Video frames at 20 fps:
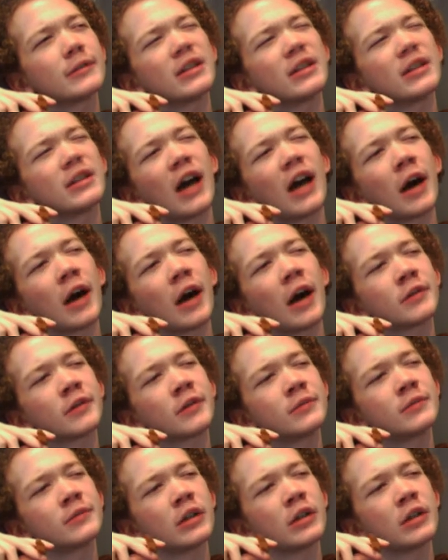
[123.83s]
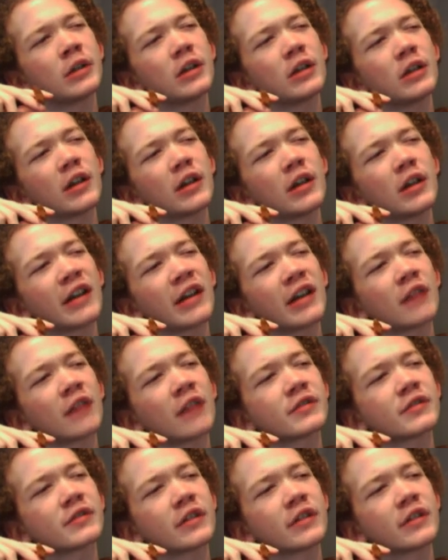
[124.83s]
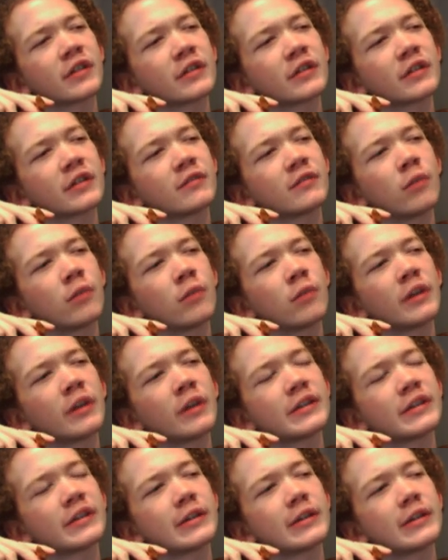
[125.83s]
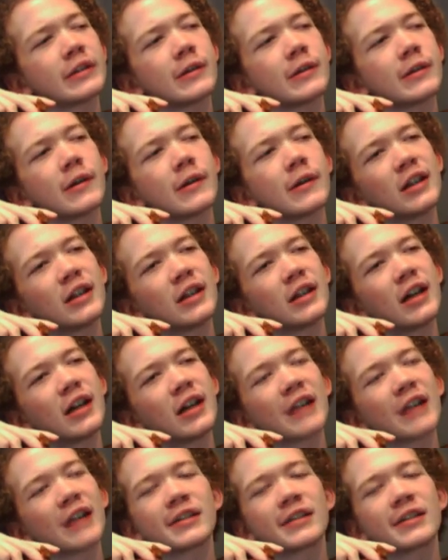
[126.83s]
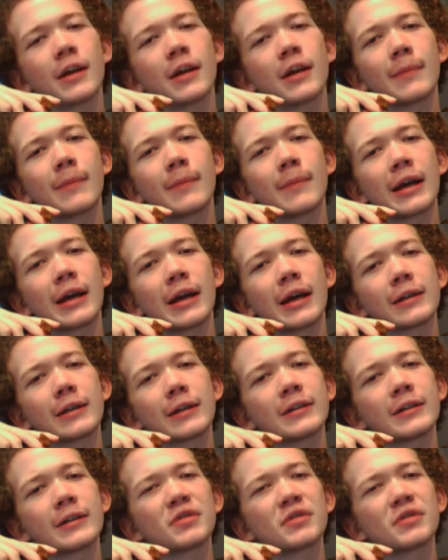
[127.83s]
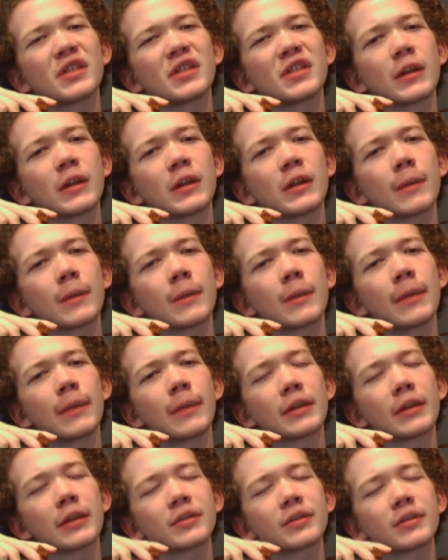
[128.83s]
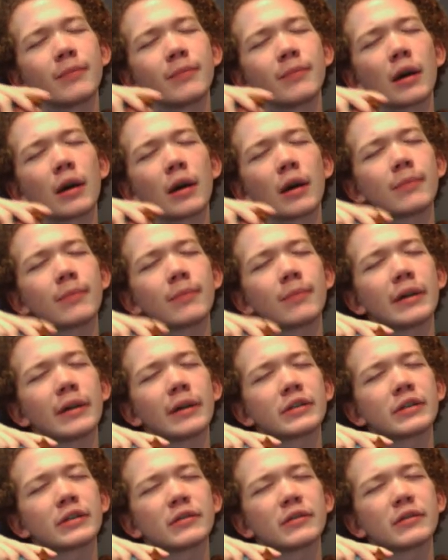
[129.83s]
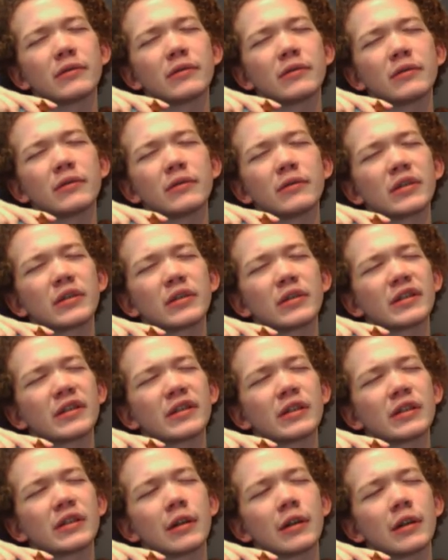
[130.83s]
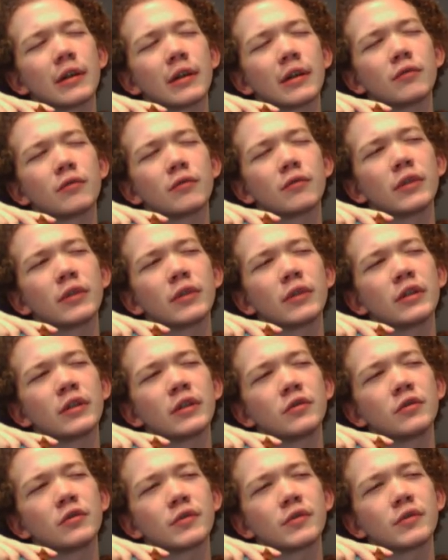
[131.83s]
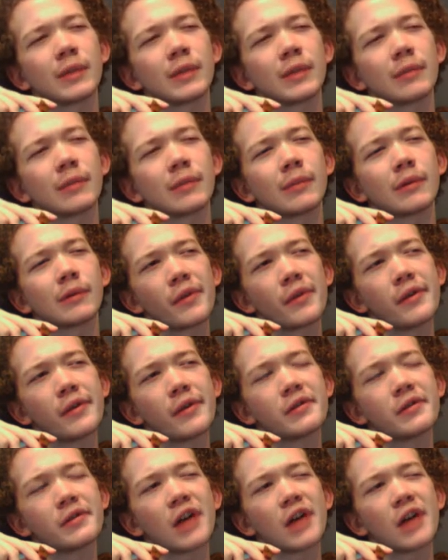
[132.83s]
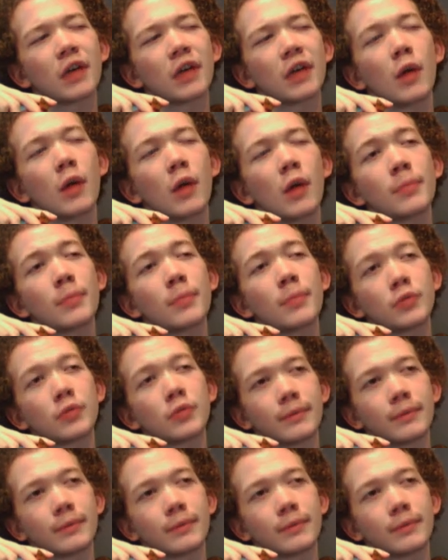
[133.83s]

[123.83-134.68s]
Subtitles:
Out on the outskirts of Boise. I saw a man. He was sitting on a bench. Park bench. Just sitting there, reading a newspaper. I go up to him.